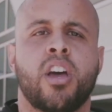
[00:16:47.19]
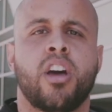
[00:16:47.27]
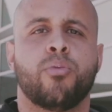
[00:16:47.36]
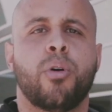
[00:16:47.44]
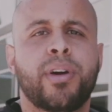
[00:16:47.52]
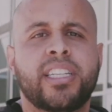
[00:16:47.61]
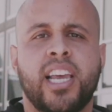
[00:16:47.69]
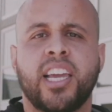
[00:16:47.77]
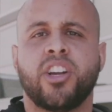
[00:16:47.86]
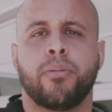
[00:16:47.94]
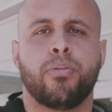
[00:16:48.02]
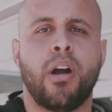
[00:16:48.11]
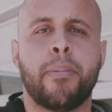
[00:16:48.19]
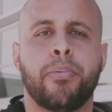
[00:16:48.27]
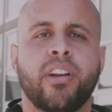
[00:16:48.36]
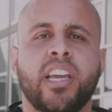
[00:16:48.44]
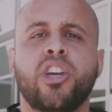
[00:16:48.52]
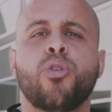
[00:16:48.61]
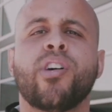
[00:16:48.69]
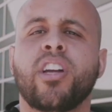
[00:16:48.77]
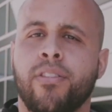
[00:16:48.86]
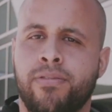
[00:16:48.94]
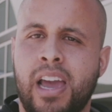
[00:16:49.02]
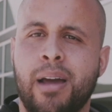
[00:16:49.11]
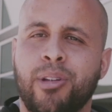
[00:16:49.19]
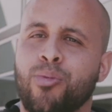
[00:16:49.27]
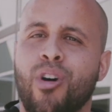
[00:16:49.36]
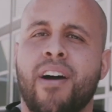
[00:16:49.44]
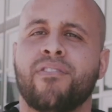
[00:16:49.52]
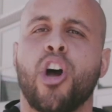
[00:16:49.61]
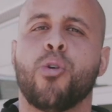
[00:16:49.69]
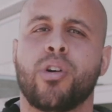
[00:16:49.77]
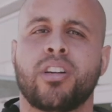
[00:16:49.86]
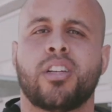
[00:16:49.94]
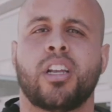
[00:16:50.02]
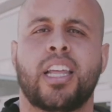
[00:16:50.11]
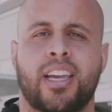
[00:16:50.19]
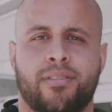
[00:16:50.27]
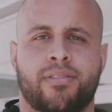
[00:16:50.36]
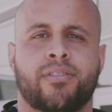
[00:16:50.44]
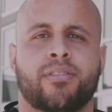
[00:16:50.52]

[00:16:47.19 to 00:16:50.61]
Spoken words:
When we take your property, you and your family will have nowhere to live.'